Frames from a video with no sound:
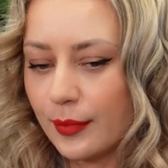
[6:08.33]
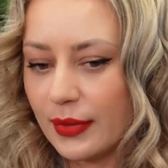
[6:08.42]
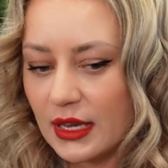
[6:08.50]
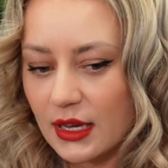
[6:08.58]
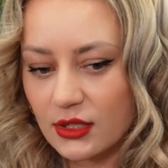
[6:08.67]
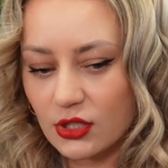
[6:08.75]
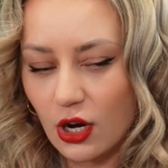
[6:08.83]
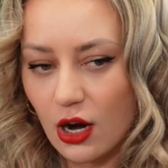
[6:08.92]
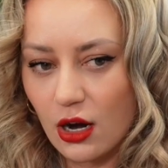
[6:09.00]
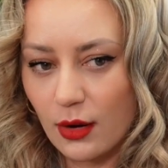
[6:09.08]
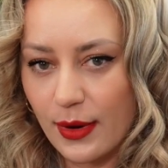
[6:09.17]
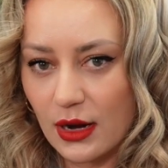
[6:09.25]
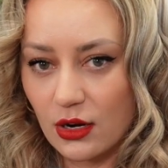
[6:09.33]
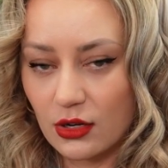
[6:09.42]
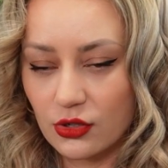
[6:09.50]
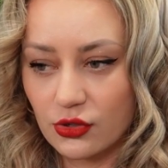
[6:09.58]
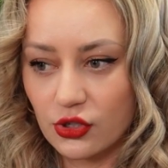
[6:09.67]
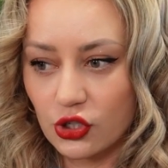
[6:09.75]
PSR,
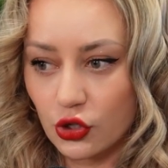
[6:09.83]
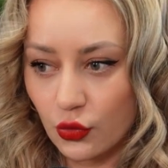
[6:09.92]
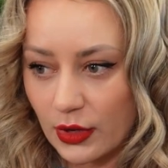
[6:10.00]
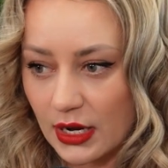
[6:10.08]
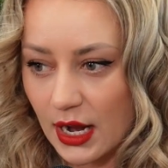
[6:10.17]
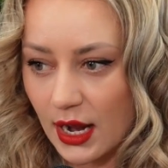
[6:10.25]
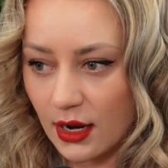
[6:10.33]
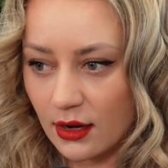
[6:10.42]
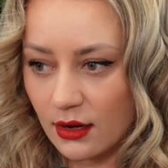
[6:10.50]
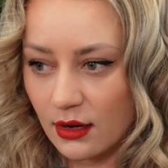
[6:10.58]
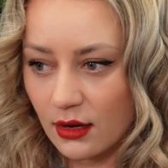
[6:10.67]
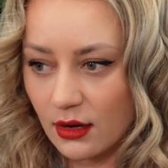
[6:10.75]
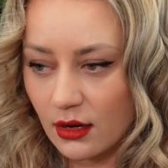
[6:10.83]
periodontal screening